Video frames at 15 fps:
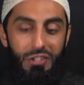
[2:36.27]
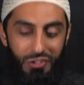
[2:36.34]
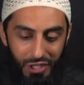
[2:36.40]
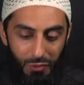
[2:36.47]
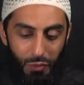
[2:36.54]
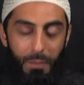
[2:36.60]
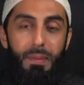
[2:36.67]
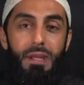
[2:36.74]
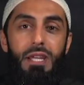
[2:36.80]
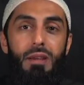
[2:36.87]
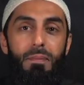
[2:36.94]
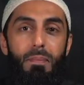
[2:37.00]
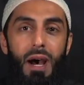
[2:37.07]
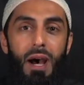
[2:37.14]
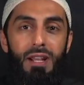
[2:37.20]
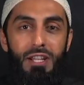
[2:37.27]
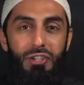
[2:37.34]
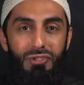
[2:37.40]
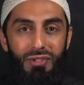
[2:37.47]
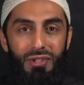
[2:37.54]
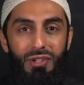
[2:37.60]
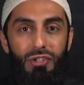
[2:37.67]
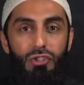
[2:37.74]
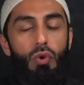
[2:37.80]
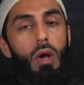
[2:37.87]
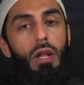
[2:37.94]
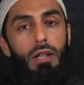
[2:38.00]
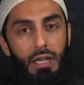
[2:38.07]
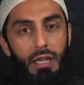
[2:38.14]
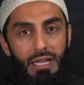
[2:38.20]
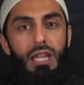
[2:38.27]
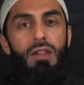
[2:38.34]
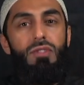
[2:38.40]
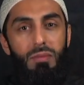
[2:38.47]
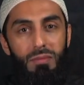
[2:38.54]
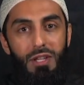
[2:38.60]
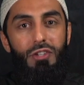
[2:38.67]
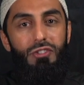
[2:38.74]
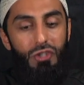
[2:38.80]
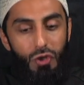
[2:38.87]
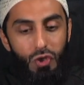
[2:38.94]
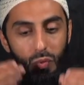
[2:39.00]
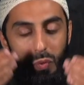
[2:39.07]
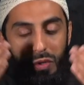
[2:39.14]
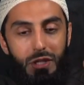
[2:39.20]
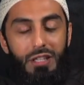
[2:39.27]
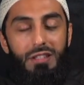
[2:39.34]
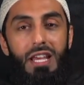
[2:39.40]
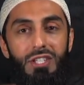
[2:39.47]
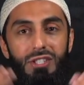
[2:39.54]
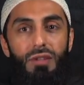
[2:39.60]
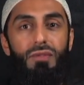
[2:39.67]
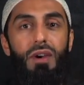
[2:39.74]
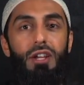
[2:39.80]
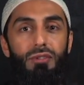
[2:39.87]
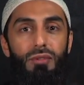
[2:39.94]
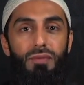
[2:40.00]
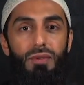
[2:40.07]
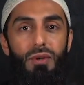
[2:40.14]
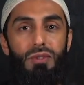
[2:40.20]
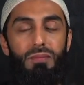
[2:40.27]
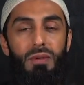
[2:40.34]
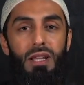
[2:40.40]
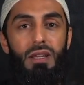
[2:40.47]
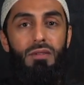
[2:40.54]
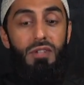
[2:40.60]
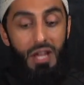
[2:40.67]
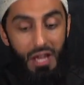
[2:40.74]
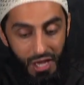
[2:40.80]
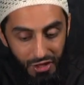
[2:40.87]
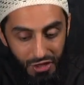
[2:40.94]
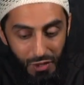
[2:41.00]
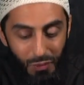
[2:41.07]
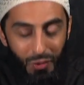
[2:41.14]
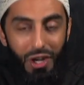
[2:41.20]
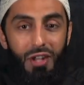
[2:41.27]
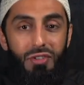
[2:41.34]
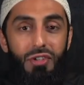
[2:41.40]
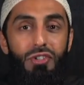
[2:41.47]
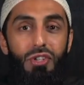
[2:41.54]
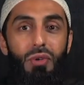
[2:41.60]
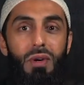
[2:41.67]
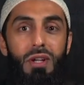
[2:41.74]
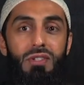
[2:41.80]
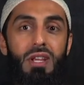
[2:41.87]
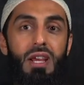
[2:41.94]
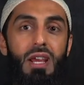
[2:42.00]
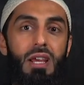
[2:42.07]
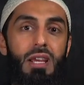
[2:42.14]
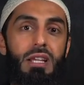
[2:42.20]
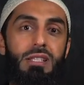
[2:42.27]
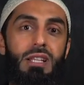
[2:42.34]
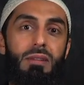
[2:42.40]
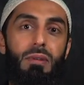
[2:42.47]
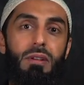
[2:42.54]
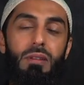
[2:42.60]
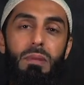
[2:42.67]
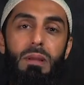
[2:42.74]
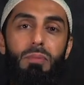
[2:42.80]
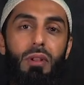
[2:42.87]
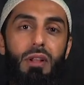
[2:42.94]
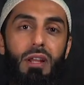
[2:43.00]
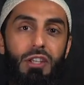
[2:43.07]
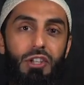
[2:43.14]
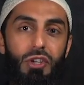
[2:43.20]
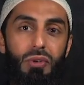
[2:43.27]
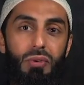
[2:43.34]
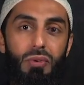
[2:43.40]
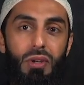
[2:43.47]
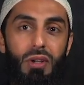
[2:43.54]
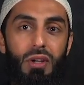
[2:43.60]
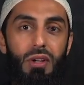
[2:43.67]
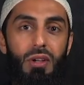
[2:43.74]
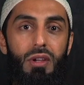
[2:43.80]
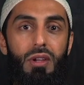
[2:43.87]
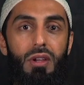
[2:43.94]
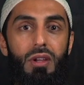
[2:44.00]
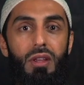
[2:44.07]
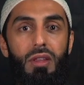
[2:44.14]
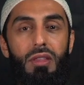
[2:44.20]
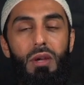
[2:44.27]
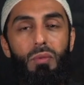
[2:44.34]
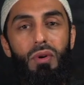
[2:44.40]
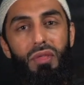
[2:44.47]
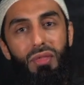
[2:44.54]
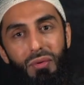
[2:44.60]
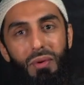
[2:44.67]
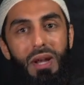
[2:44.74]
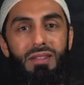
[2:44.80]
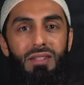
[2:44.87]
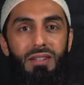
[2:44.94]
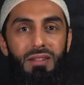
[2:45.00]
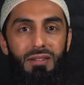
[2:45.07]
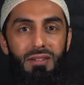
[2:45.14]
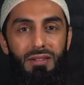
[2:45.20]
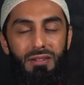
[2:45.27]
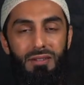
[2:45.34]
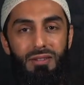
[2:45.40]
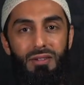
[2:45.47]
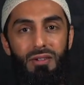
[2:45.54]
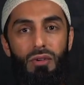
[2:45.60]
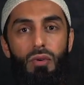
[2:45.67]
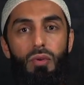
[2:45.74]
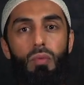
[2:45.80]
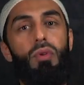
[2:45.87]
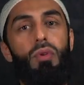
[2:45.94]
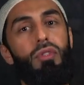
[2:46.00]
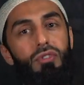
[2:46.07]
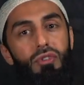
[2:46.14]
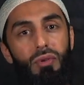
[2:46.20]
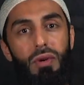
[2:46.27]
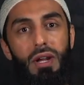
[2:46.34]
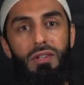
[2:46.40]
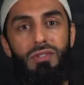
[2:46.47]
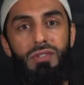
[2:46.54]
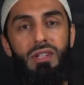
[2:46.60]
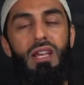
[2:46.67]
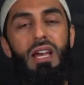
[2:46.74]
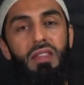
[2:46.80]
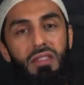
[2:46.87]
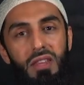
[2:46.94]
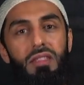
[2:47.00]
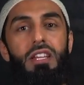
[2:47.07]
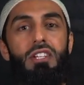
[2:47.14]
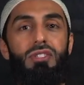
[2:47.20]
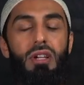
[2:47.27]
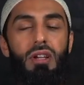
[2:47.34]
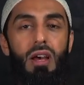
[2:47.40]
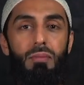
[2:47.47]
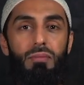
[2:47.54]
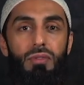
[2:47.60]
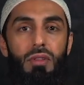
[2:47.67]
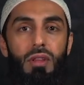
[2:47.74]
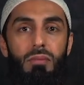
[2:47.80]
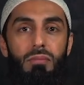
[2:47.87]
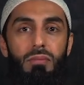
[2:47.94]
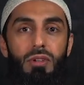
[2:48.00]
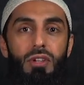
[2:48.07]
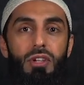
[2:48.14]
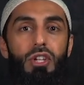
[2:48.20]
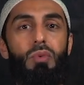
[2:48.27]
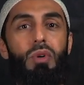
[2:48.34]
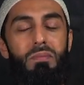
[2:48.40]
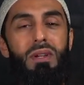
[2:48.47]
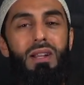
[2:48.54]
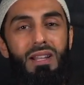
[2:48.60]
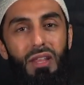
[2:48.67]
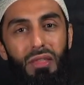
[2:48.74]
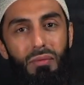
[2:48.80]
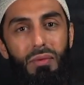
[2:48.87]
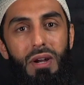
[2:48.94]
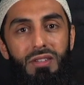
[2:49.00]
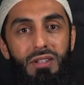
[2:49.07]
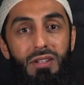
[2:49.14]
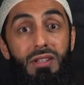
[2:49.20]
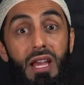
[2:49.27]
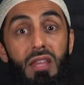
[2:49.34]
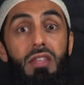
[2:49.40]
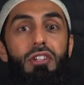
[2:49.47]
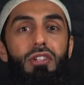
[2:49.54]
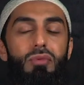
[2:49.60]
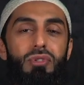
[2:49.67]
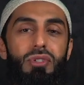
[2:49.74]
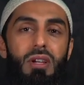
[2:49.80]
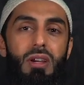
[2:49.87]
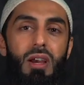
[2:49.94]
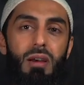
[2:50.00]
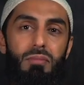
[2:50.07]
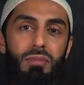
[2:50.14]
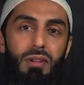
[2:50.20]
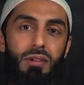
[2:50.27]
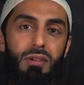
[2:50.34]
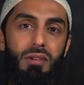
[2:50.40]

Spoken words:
They were being punished. So Allah gave them the excuse when they testified to false beliefs. They were under duress. He said, but people like you, they were threatened with duress and then they succumbed to them. You were merely threatened and then you succumbed.